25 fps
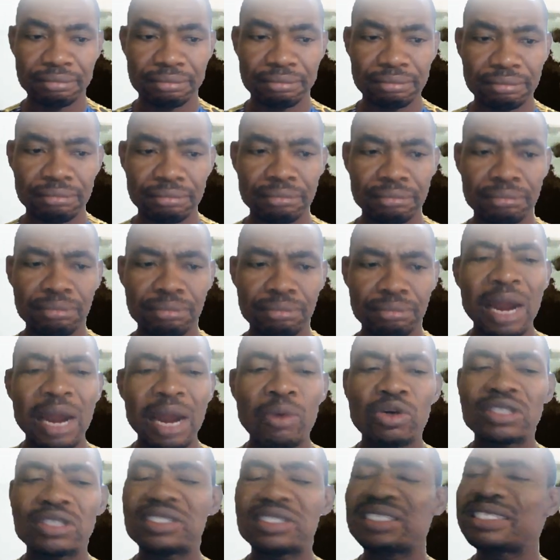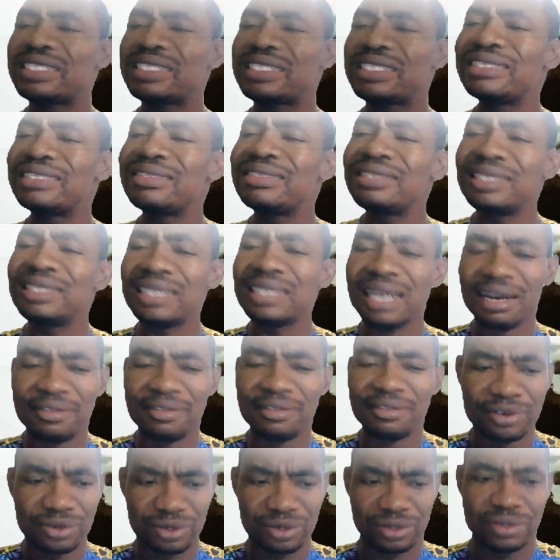but I was still nervous
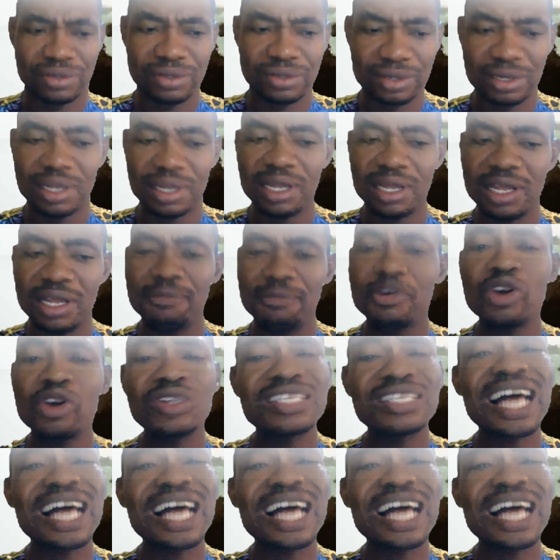because I